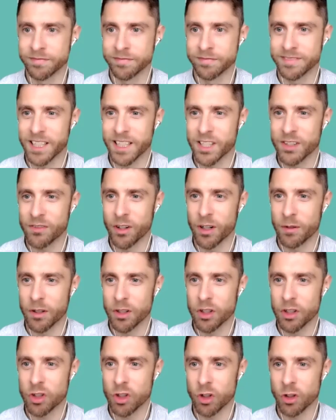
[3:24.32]
Thanks very
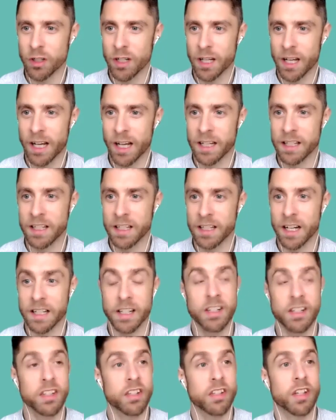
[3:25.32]
much, John. And I
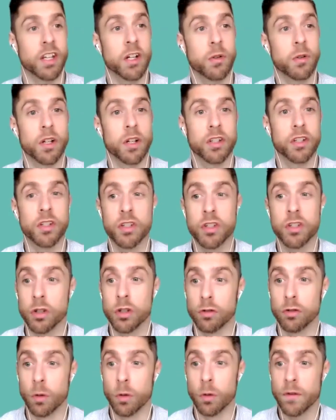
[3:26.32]
guess same question to you,
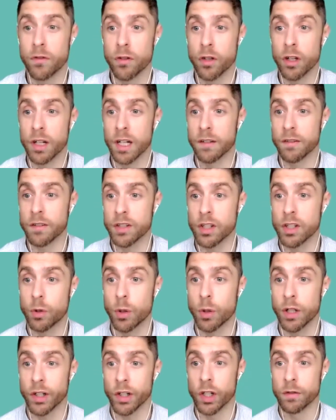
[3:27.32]
Rob, if you could give us a
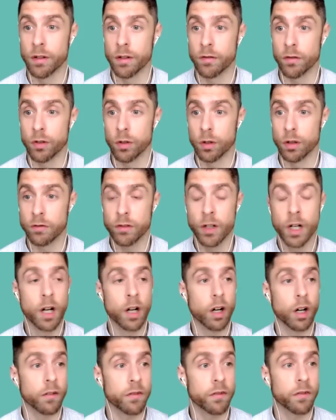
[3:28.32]
quick overview
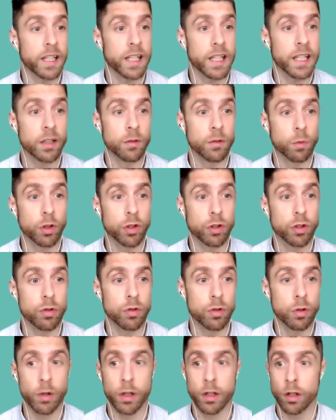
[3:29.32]
of Key and what you
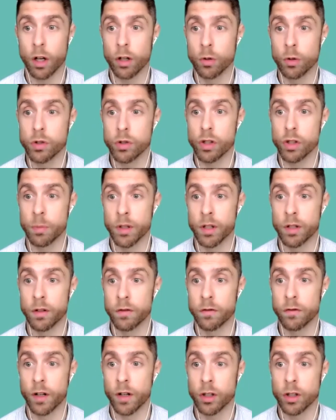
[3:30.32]
do, and also a bit of
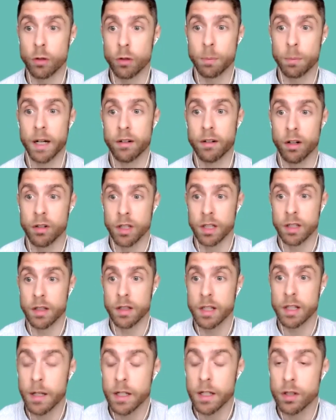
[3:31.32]
your background in the
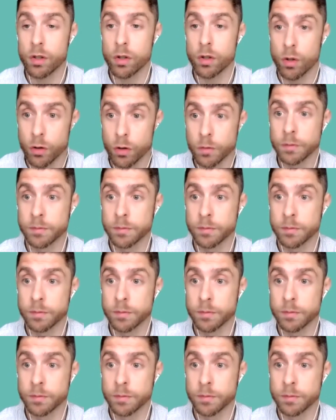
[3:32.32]
space too.